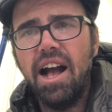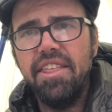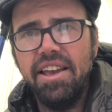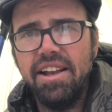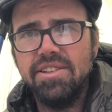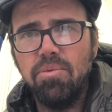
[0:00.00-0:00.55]
I
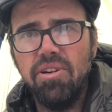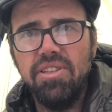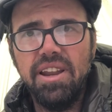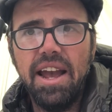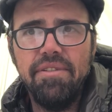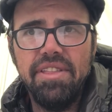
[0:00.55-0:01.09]
think it's worth
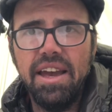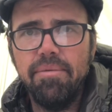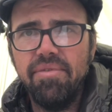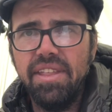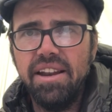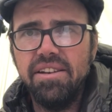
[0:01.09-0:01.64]
it having
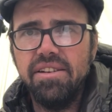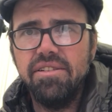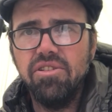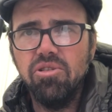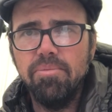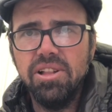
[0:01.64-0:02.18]
that
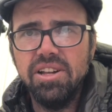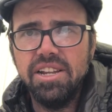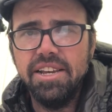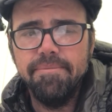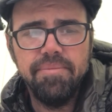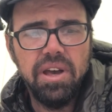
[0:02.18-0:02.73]

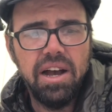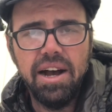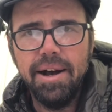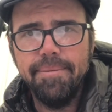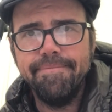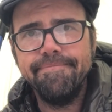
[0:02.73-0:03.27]
durability.
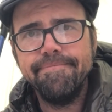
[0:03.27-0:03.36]
I